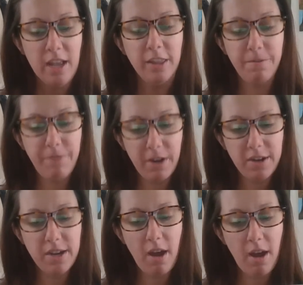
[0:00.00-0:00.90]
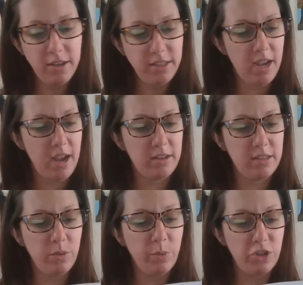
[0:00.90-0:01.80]
The very context
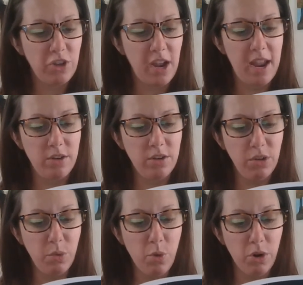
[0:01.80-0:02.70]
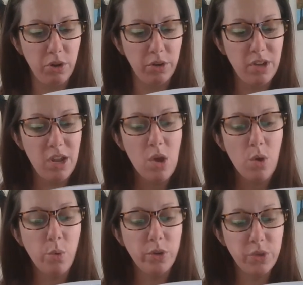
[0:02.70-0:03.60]
in which I entered the world
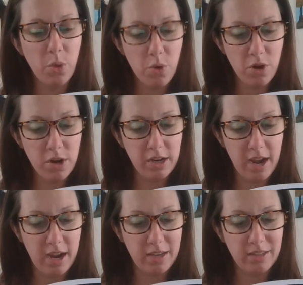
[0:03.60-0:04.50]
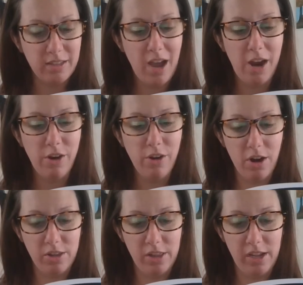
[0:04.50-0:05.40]
was organized
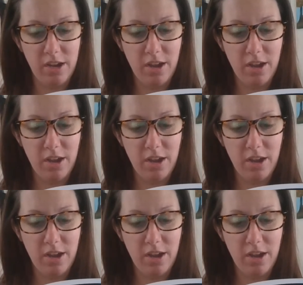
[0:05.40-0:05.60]
hierarchically